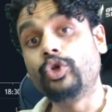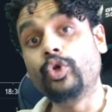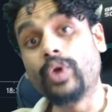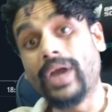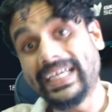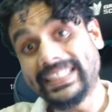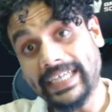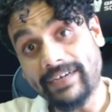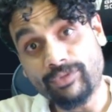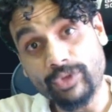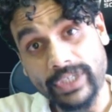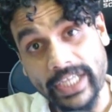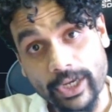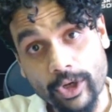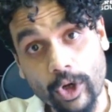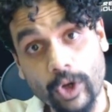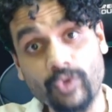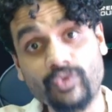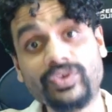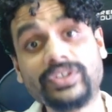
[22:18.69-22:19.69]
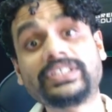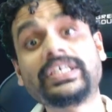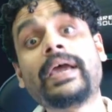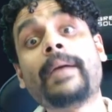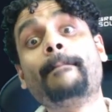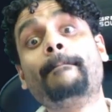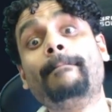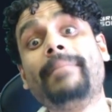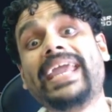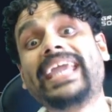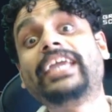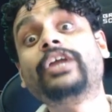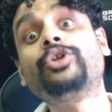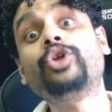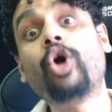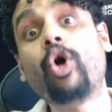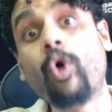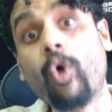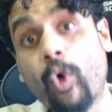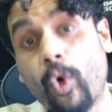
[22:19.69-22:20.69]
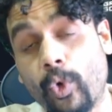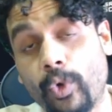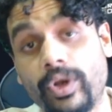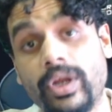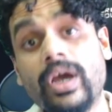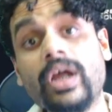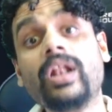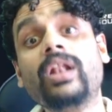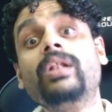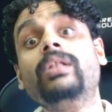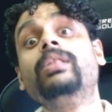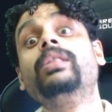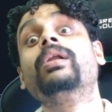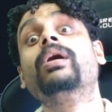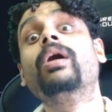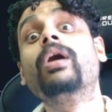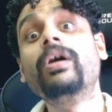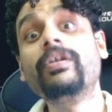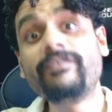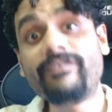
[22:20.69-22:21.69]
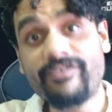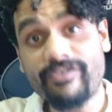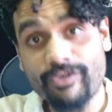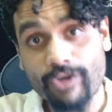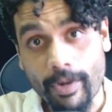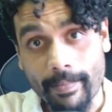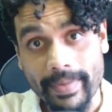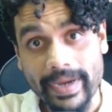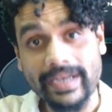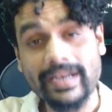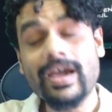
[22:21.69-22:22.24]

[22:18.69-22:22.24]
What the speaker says: You guys have to take all of this, make it your own, learn from it,